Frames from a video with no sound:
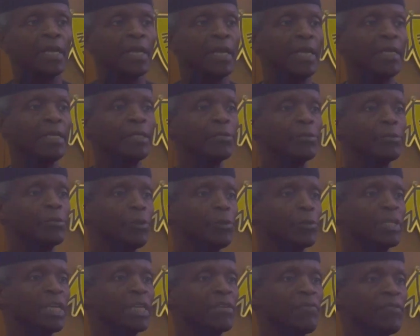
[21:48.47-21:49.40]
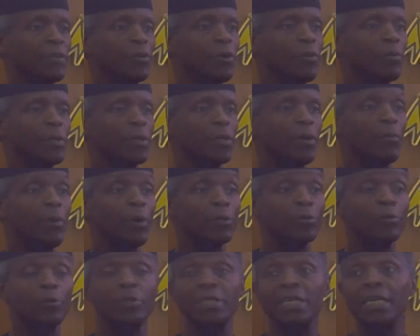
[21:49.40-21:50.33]
A little noted phenomenon
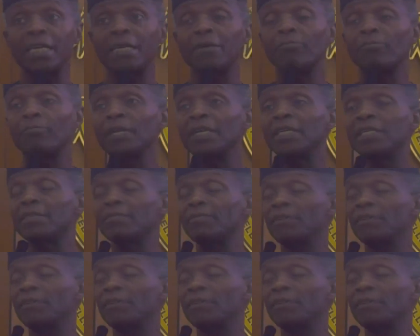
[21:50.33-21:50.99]
also taking place,